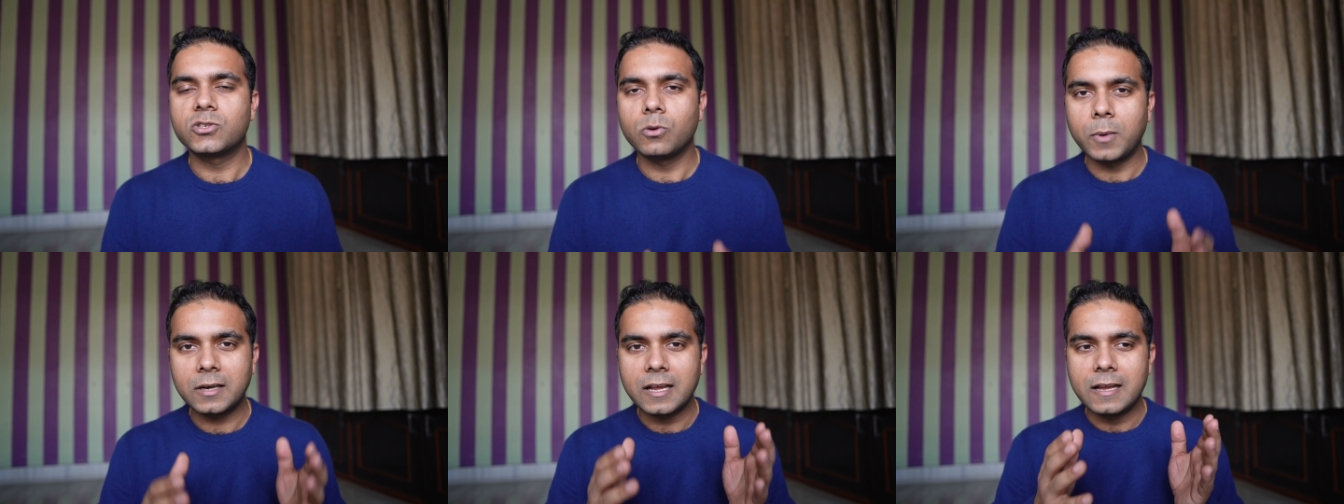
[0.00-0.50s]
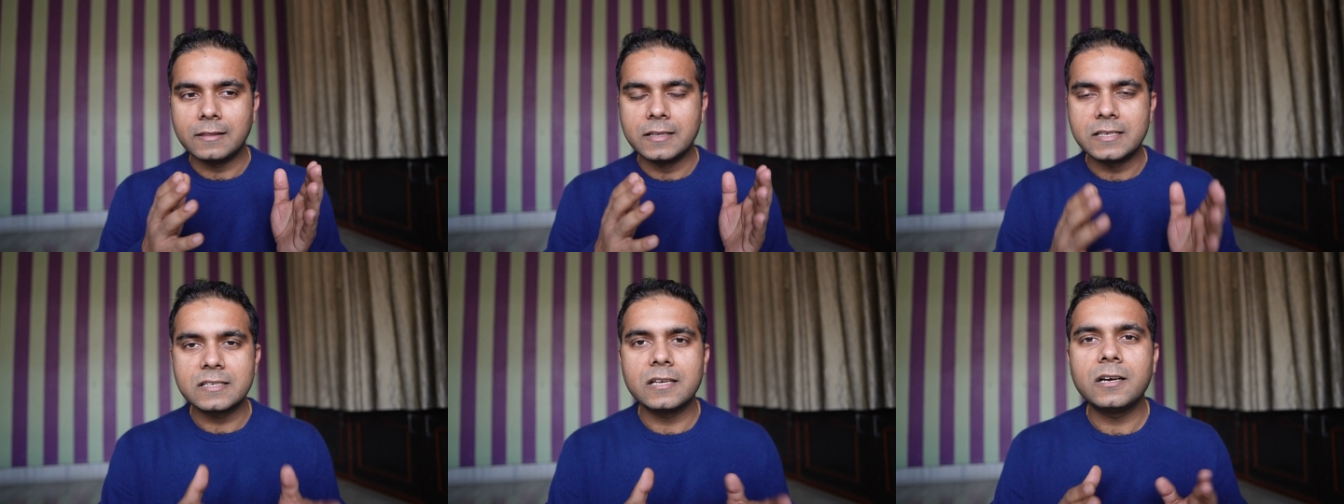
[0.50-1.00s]
So, but
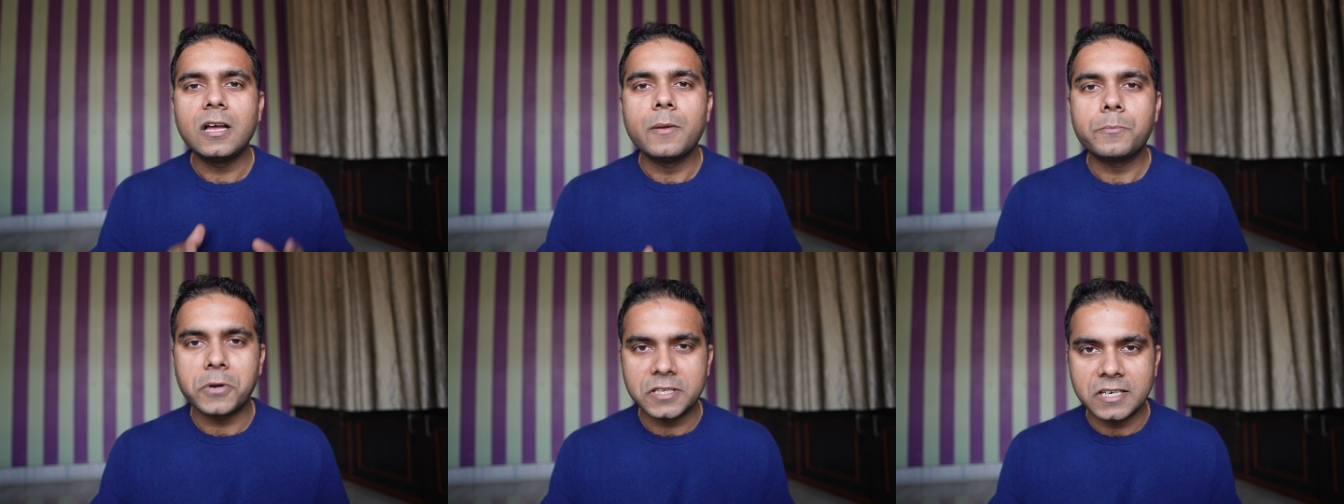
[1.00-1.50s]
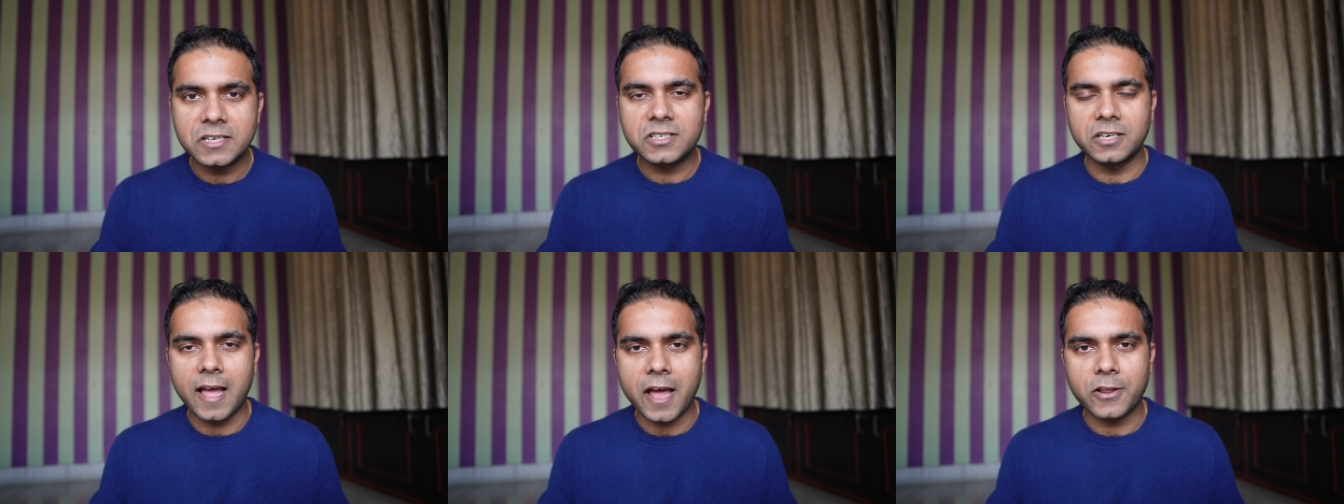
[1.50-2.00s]
this is the present
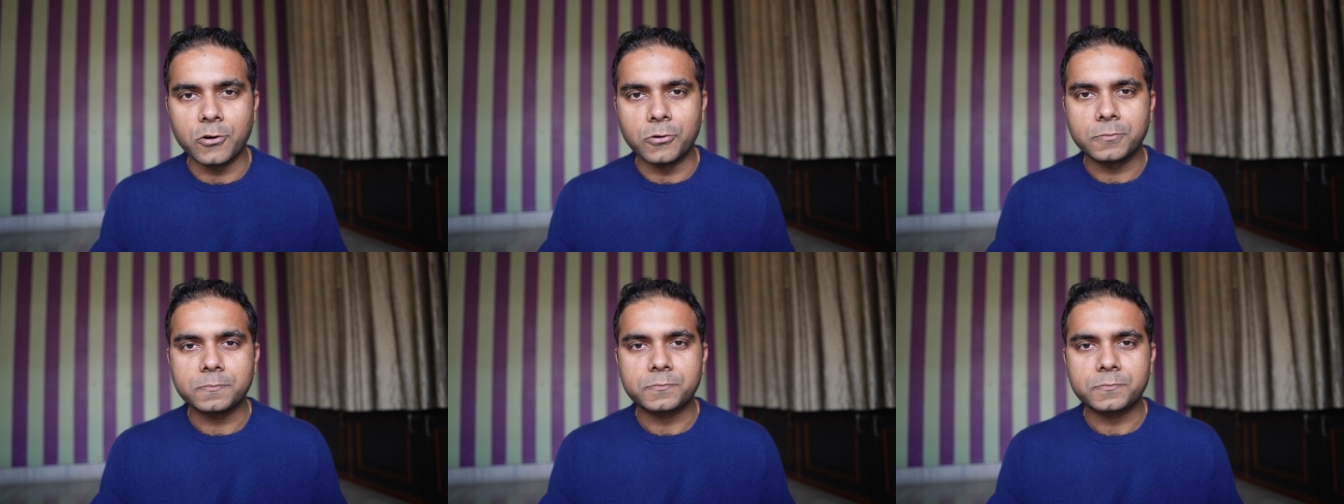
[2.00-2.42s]
scenario.